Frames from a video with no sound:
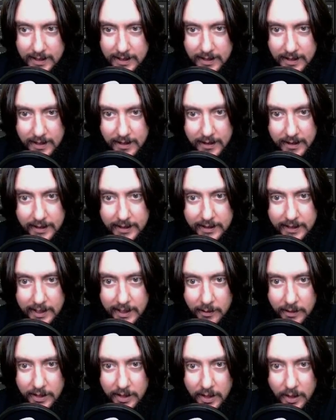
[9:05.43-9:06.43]
So let's
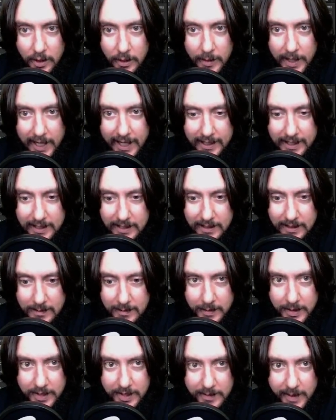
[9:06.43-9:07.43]
stick with Kobrak's
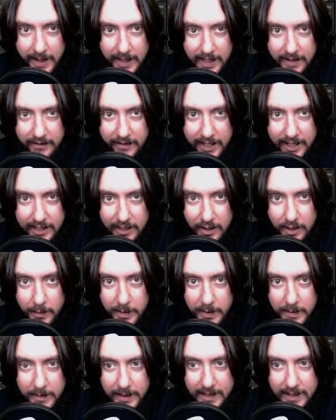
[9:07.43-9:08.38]
perspective right to open,